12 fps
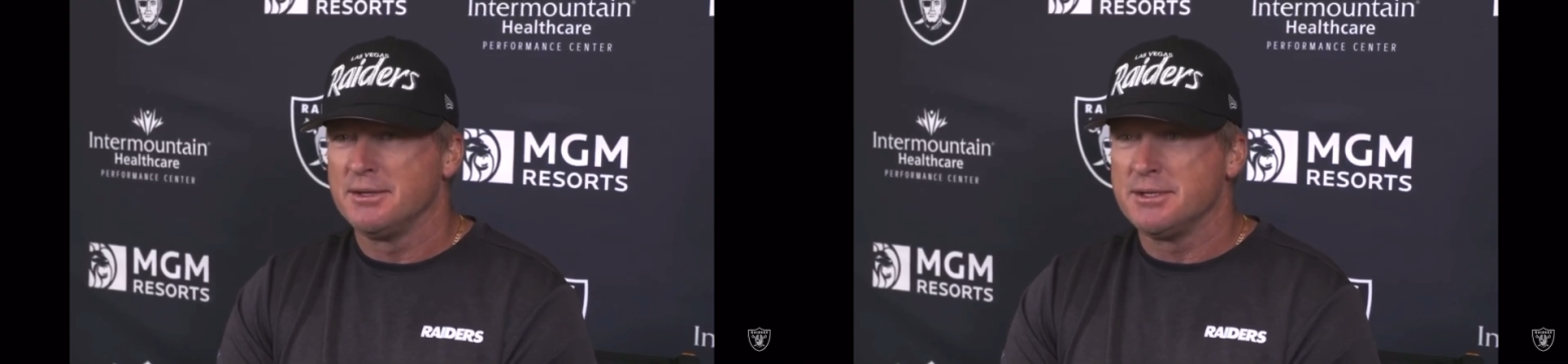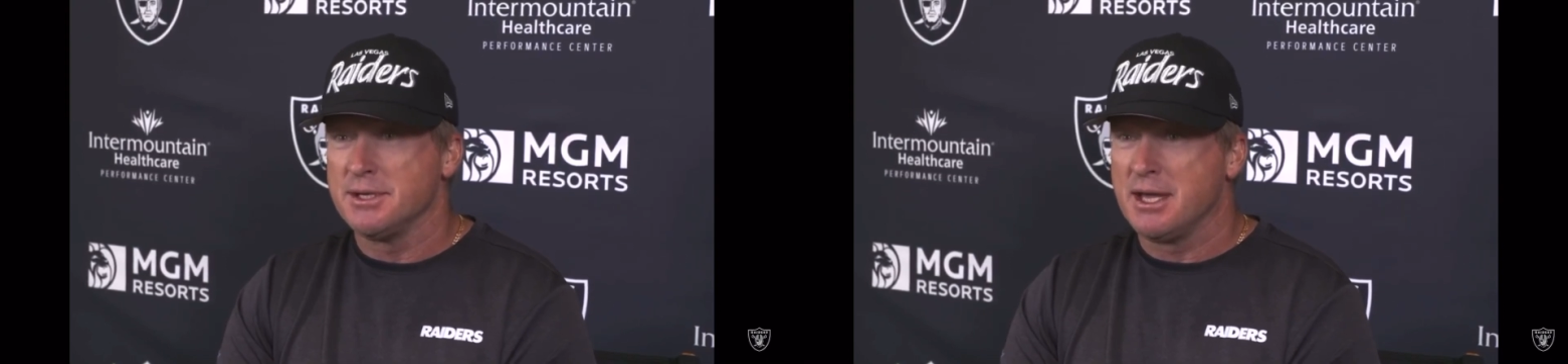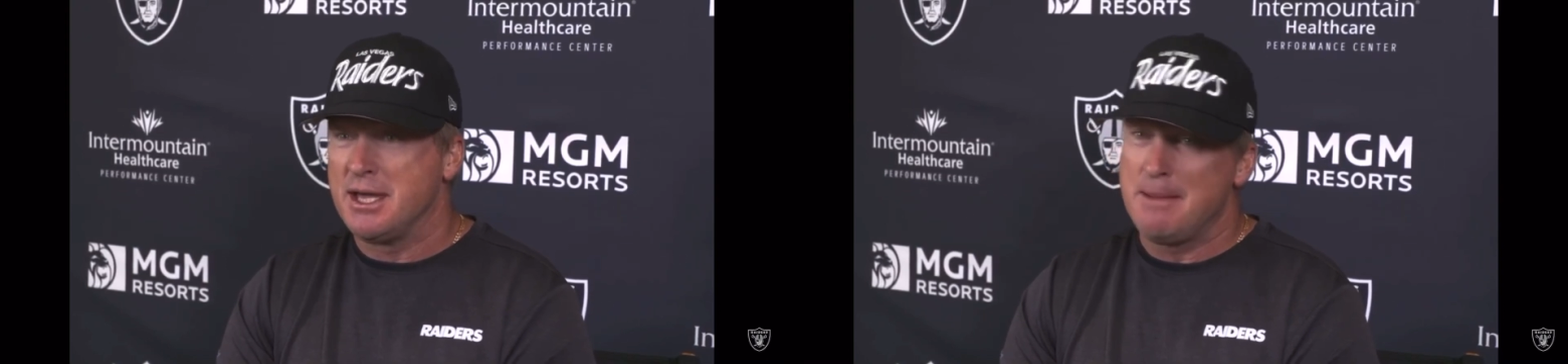
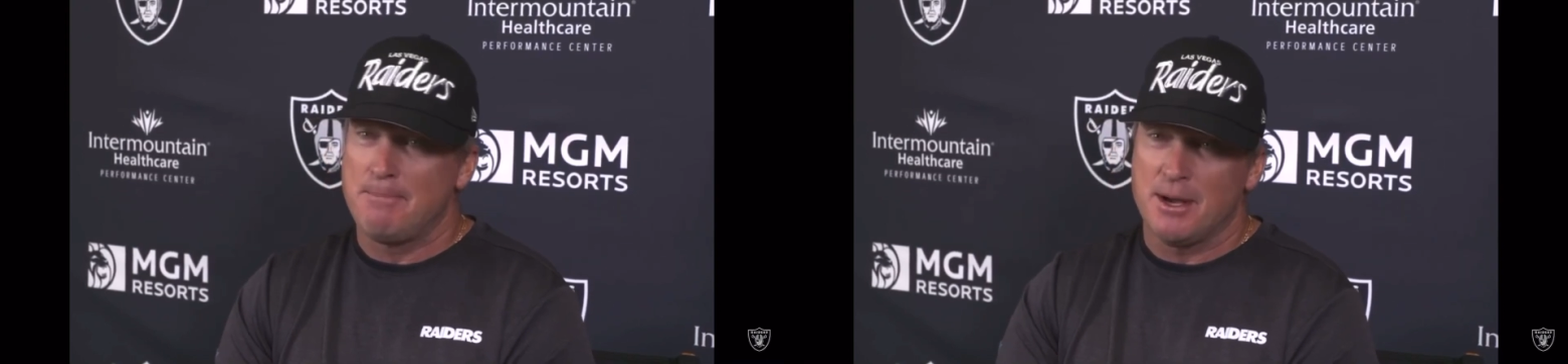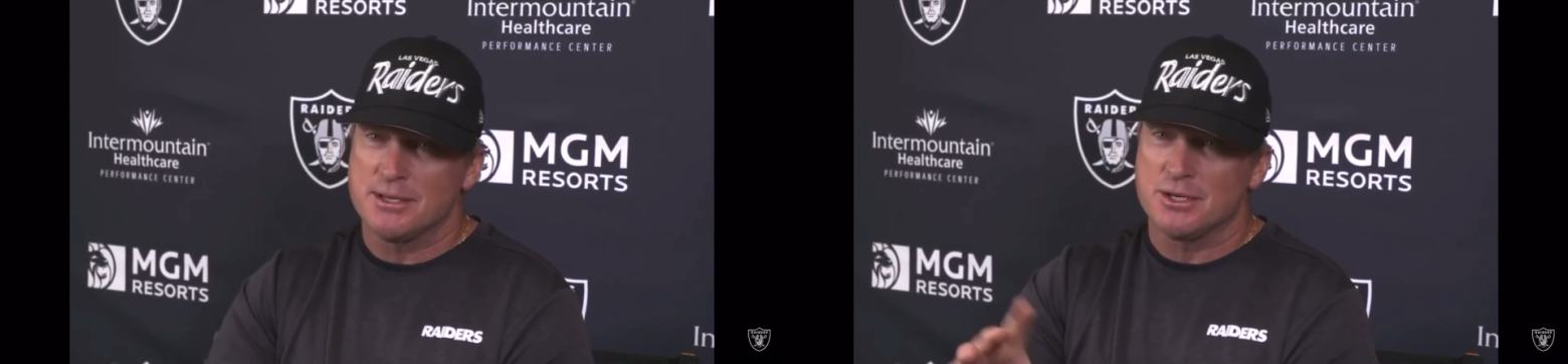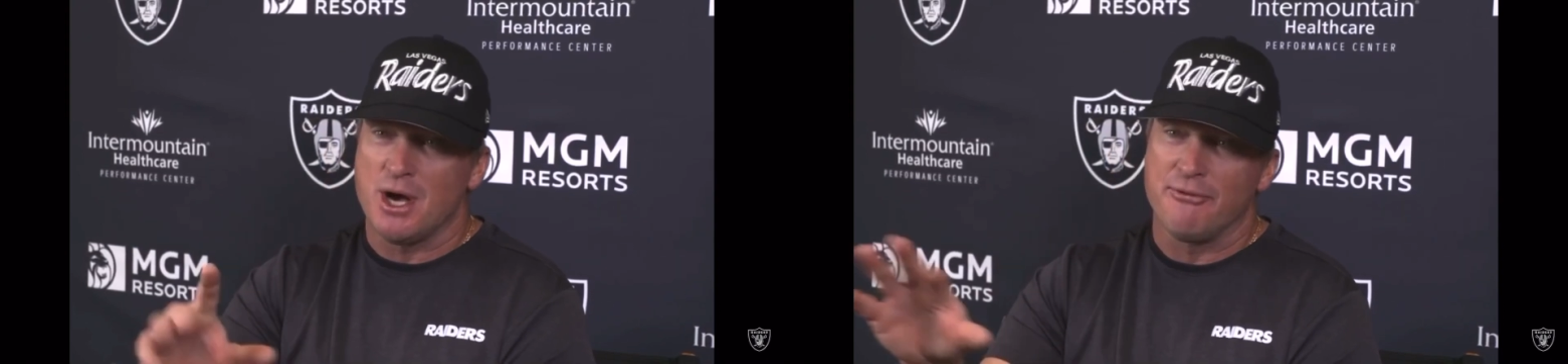to keep
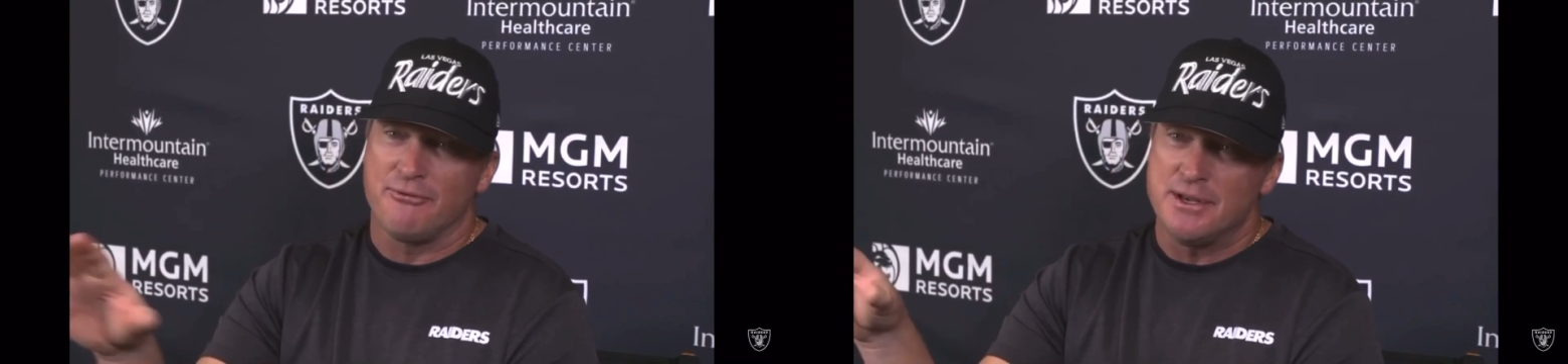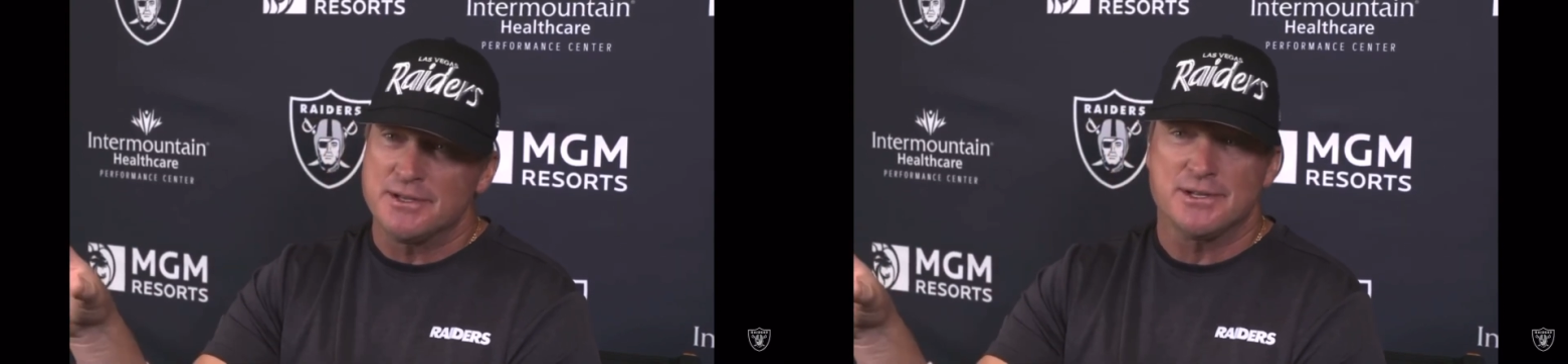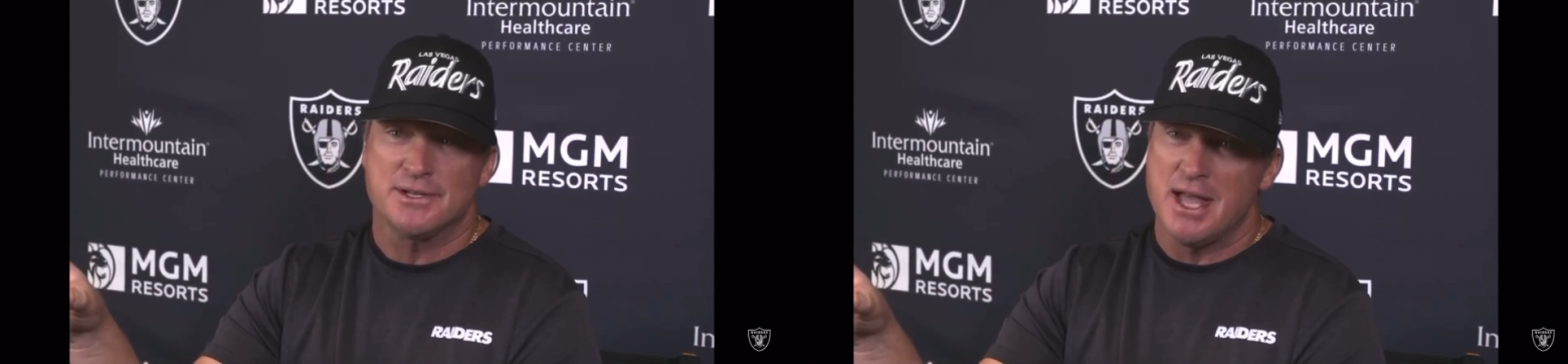us off
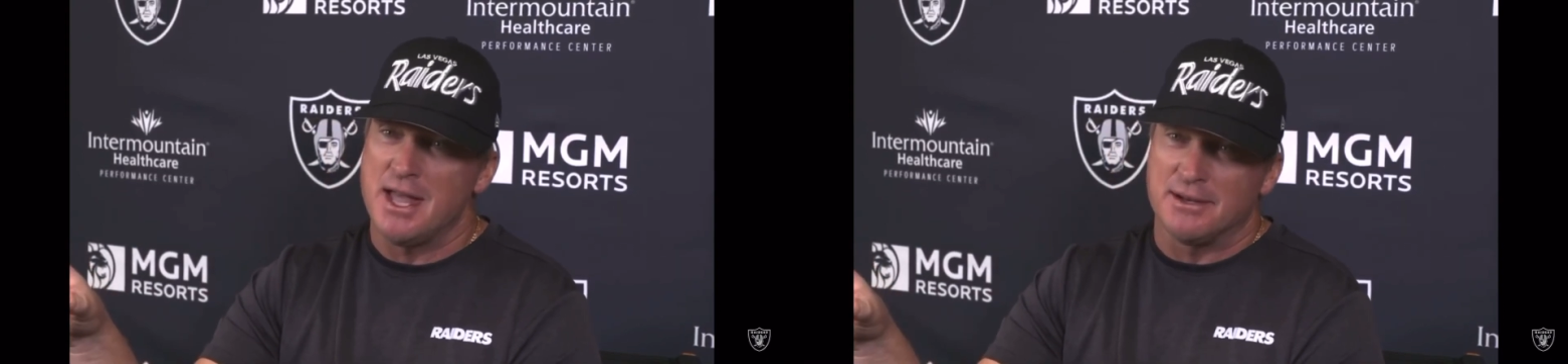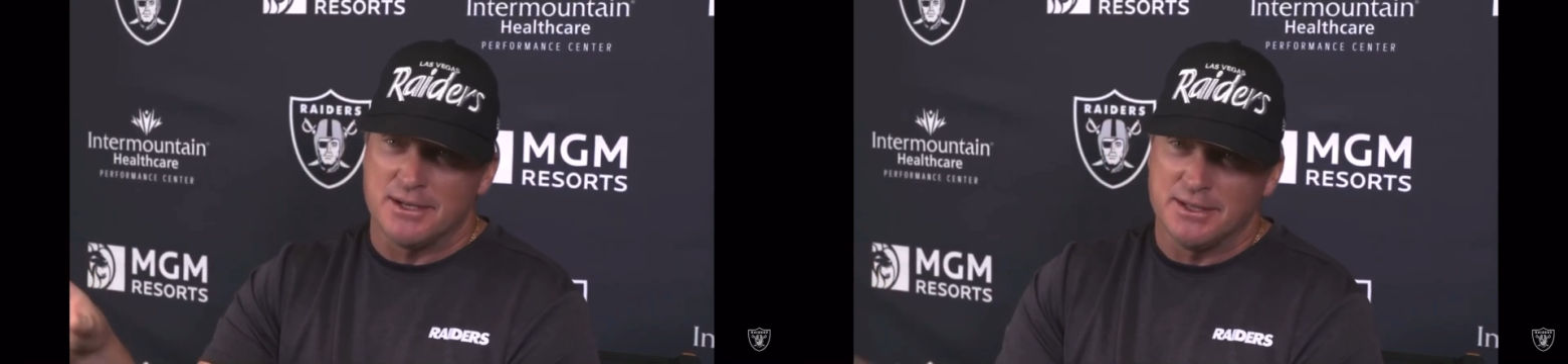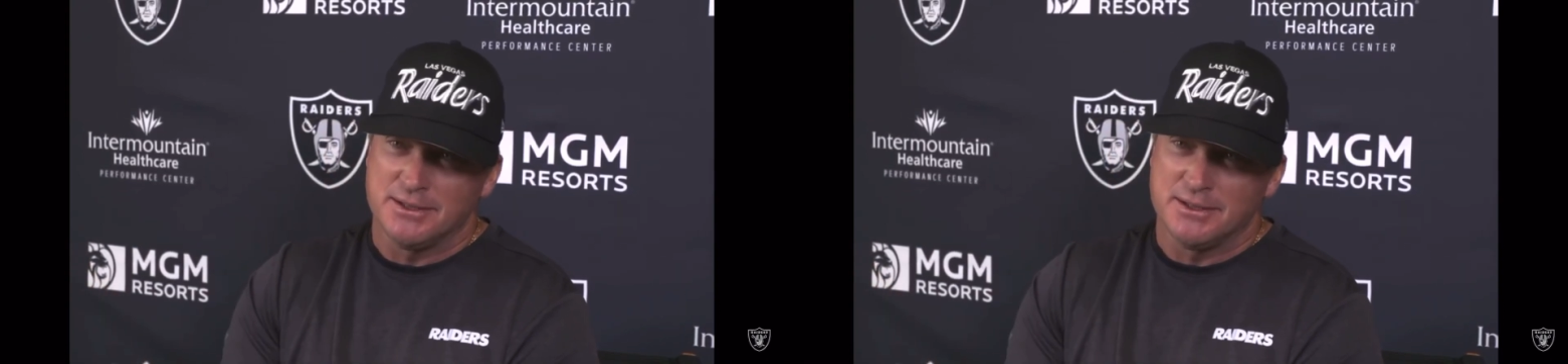his scent.